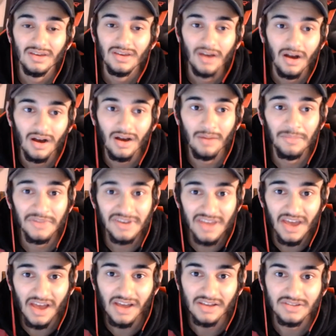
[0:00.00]
And
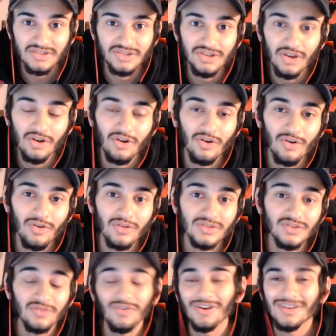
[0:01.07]
yeah, so
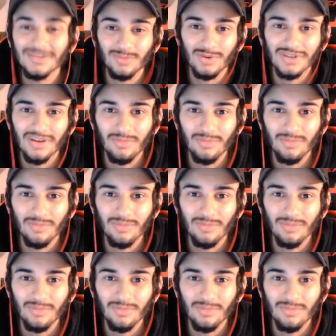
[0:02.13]
far it's worked